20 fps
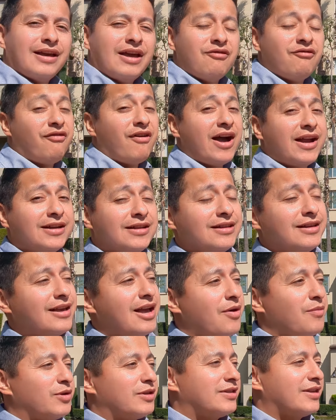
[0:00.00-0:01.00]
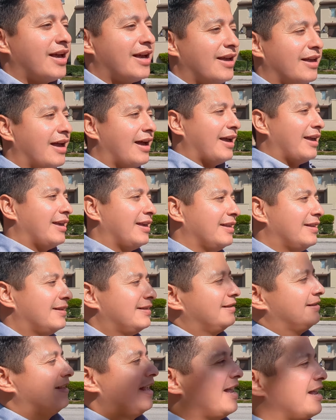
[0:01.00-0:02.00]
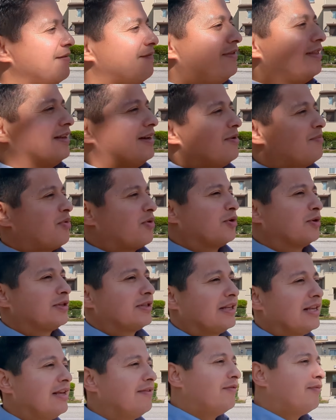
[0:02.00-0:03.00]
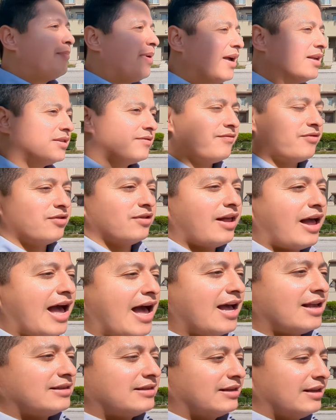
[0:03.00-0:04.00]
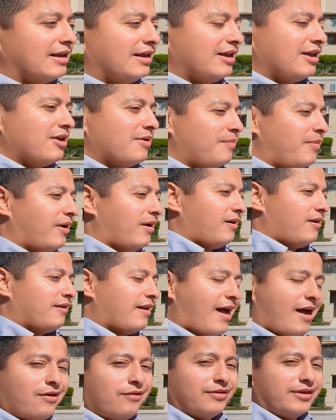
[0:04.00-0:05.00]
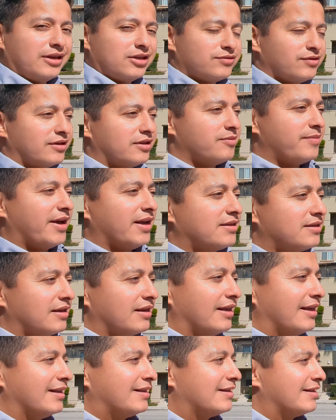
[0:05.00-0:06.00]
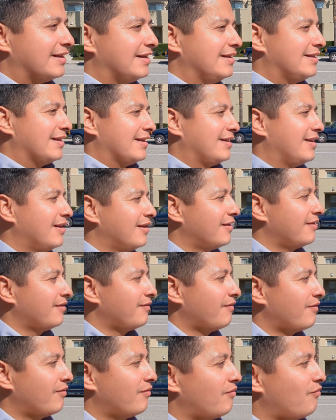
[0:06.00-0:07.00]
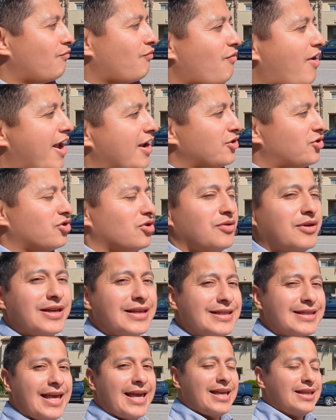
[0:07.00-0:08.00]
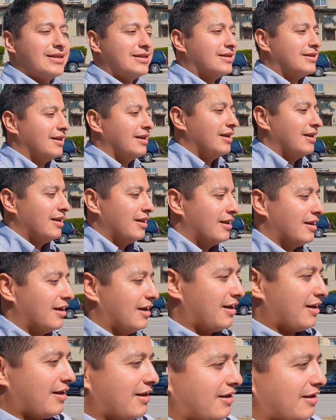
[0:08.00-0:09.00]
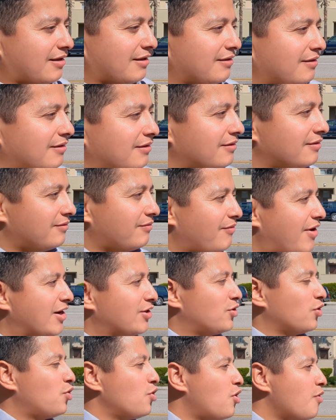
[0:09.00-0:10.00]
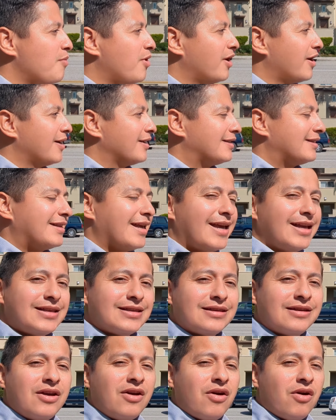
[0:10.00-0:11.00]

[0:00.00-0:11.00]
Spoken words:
And finally, I would say I saved the perceived best for last, but I don't think it's really the best. It's these Rancho Estates, Rancho Cucamonga Estates,